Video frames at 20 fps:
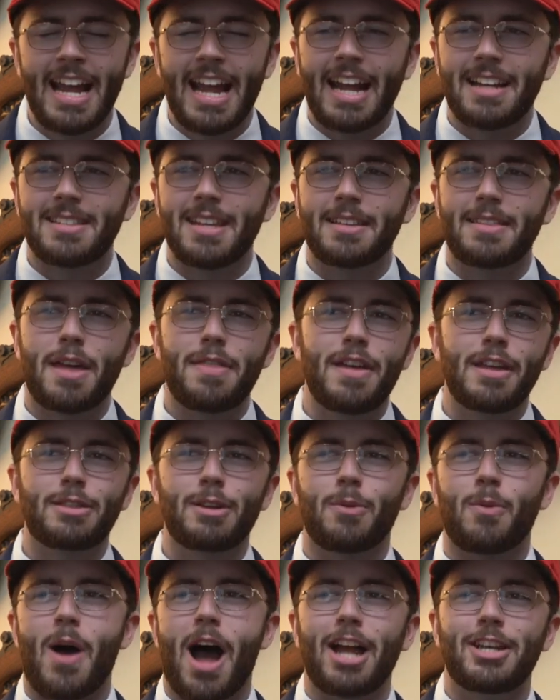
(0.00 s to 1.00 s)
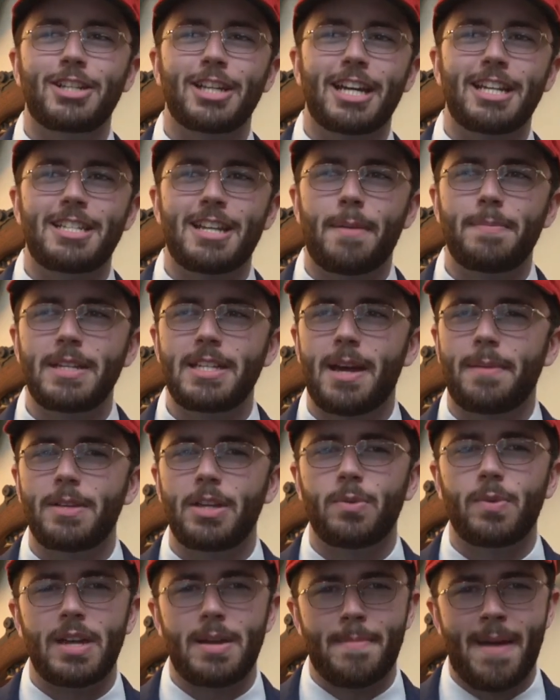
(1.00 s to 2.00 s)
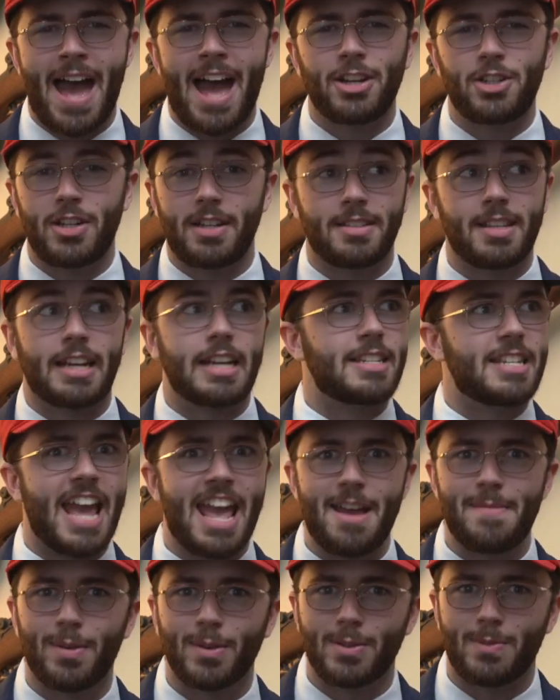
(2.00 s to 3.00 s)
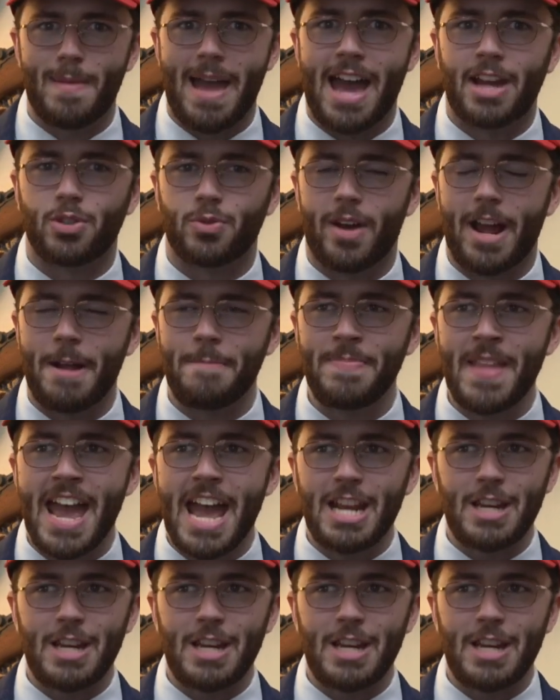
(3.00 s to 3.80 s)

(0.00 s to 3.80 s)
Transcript: it's like they think they're watching a wwe match and it's like a tables match right